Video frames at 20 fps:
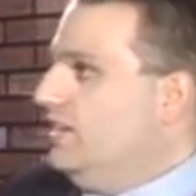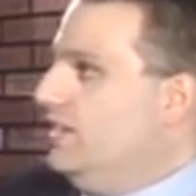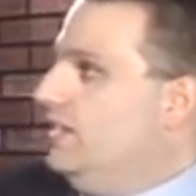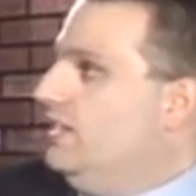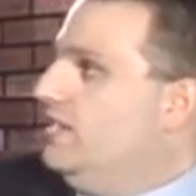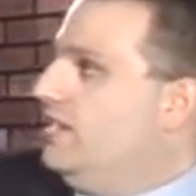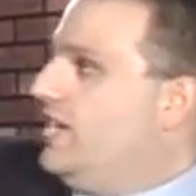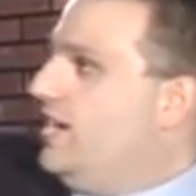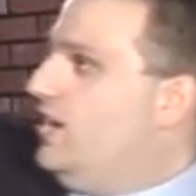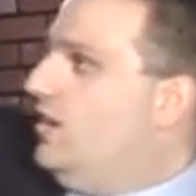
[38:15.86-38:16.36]

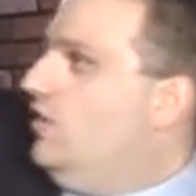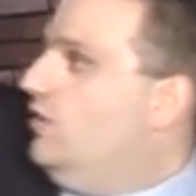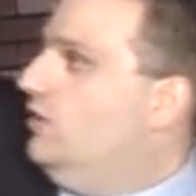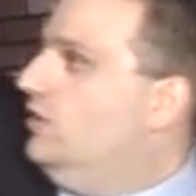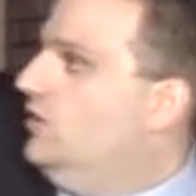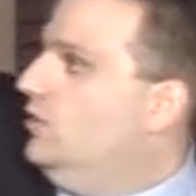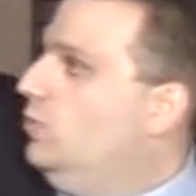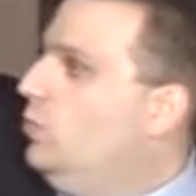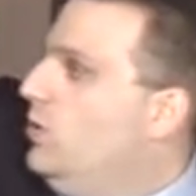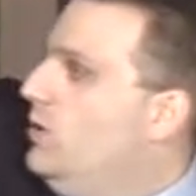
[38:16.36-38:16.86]
And now,
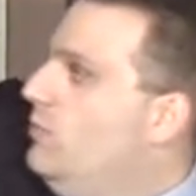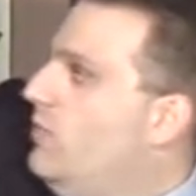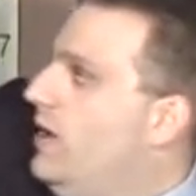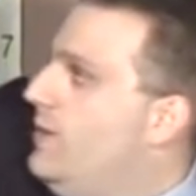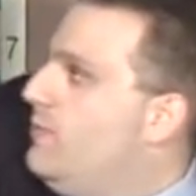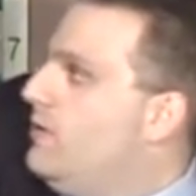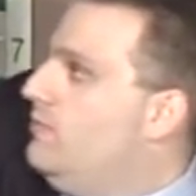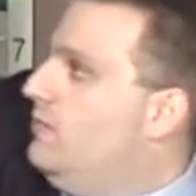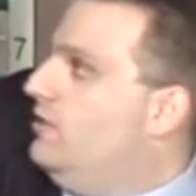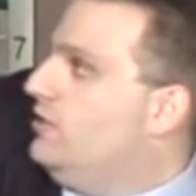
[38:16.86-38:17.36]
when
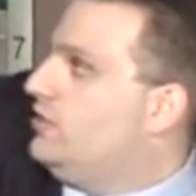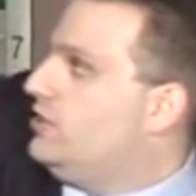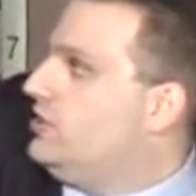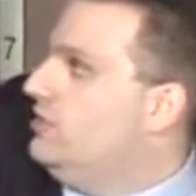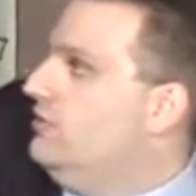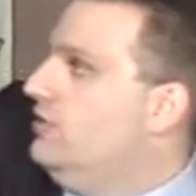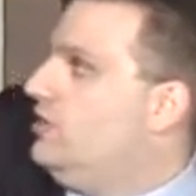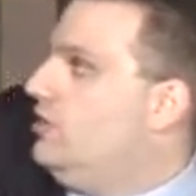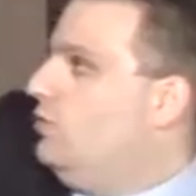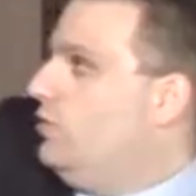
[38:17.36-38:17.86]
white promotes
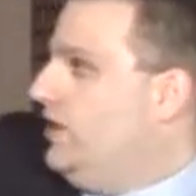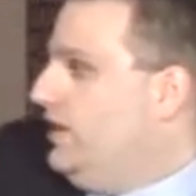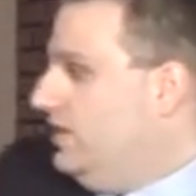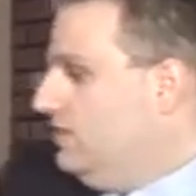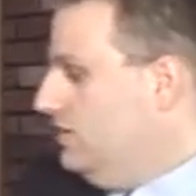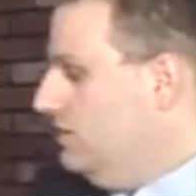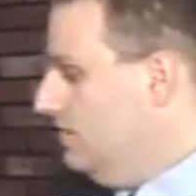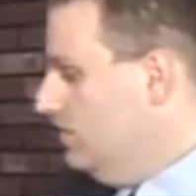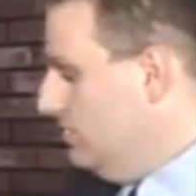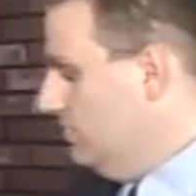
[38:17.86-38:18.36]
to a
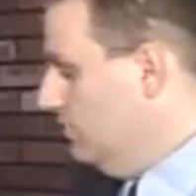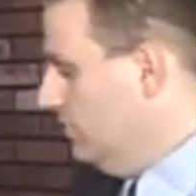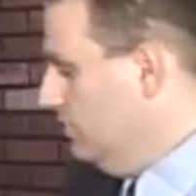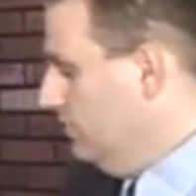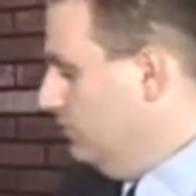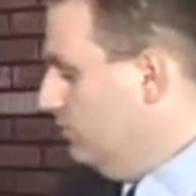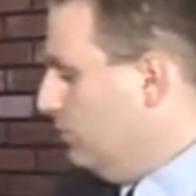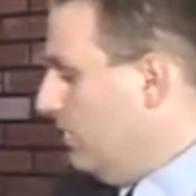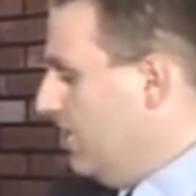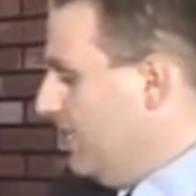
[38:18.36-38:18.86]
queen,
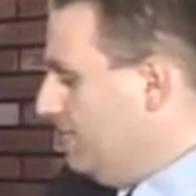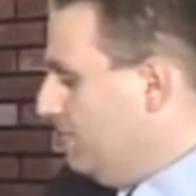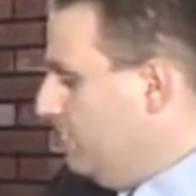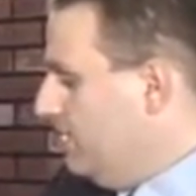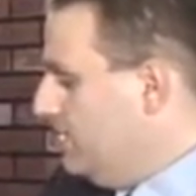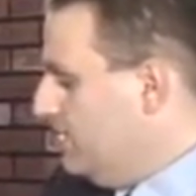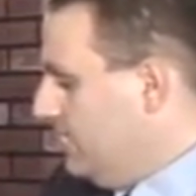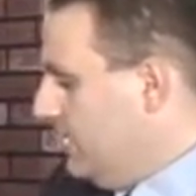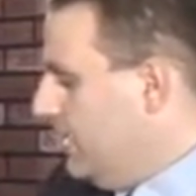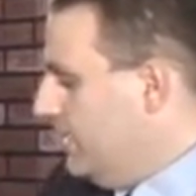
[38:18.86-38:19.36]
black
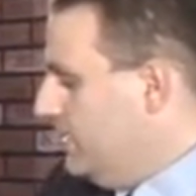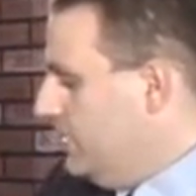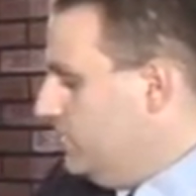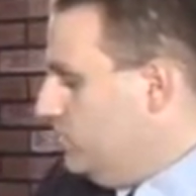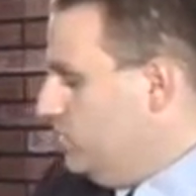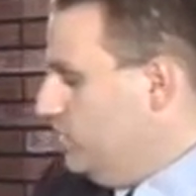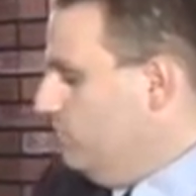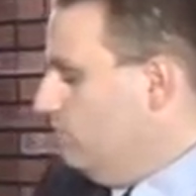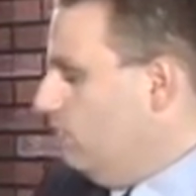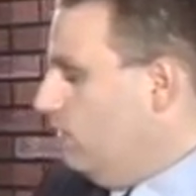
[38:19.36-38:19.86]
plays king to
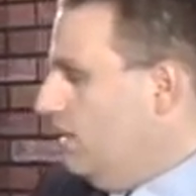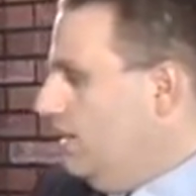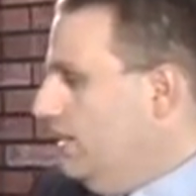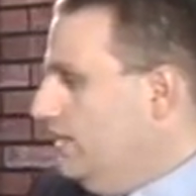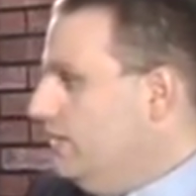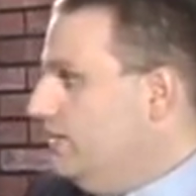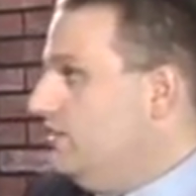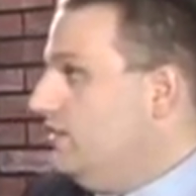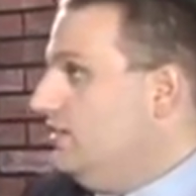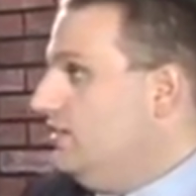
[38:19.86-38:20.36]

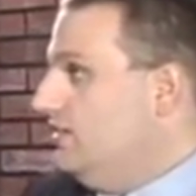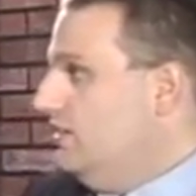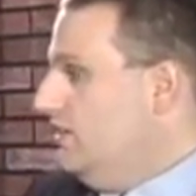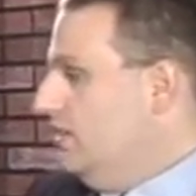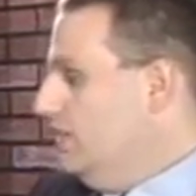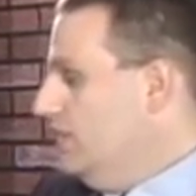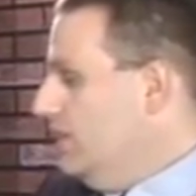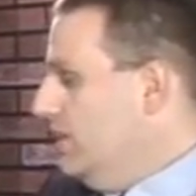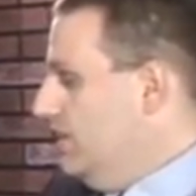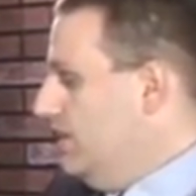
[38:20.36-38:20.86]
g1,
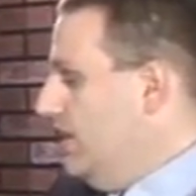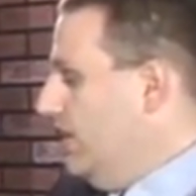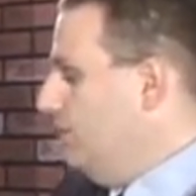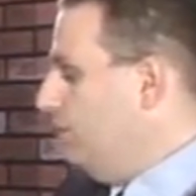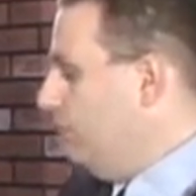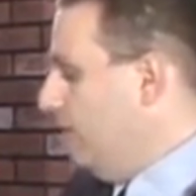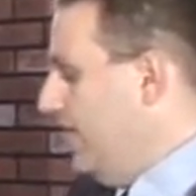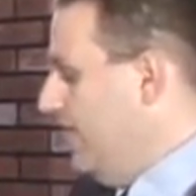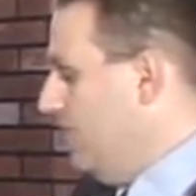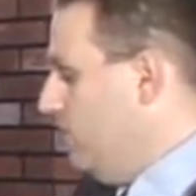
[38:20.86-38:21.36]
and now
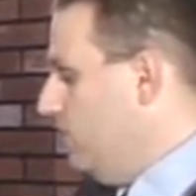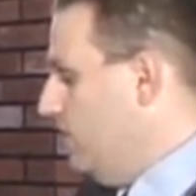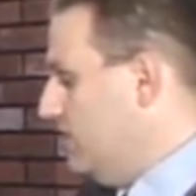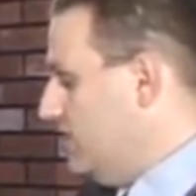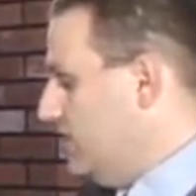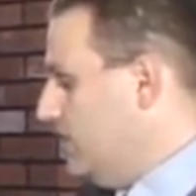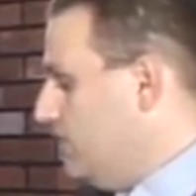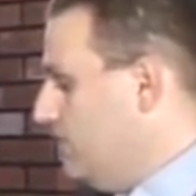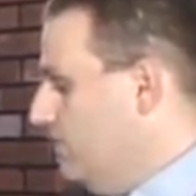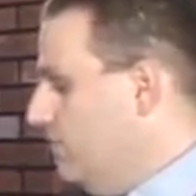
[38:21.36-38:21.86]
black
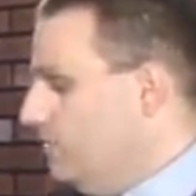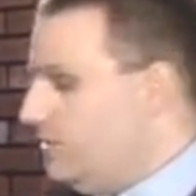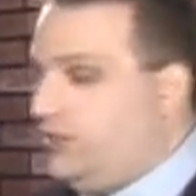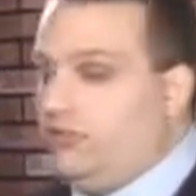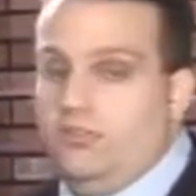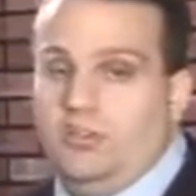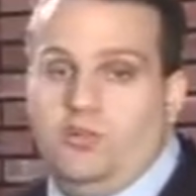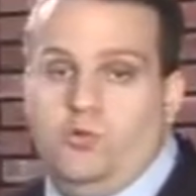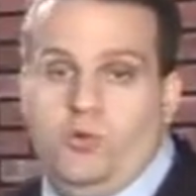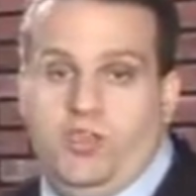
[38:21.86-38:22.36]
wants to promote
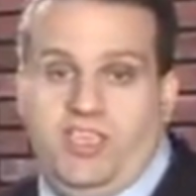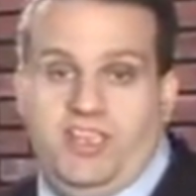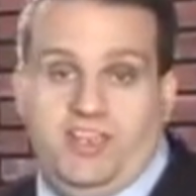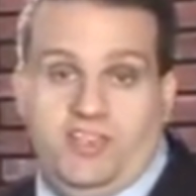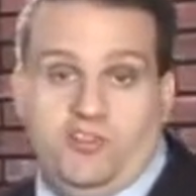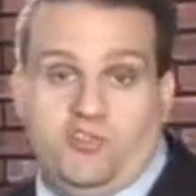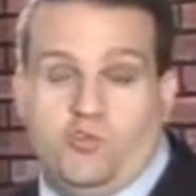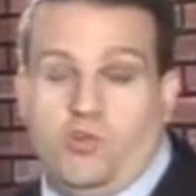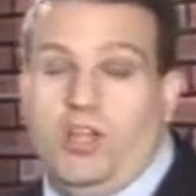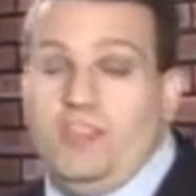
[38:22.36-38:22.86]
to a queen
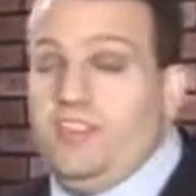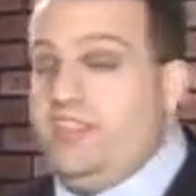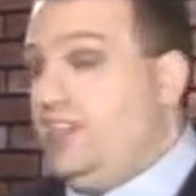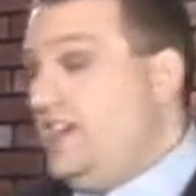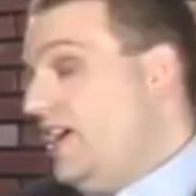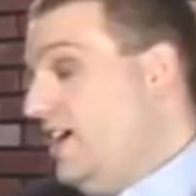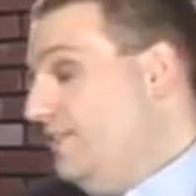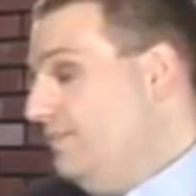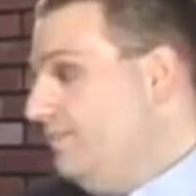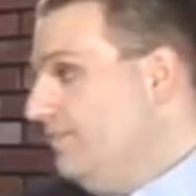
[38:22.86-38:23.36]
and draw the
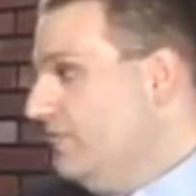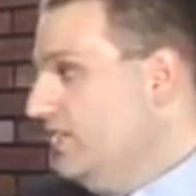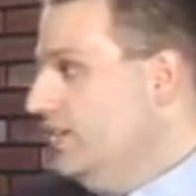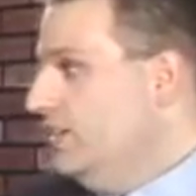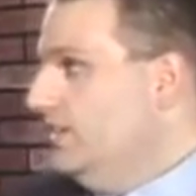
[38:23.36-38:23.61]
game.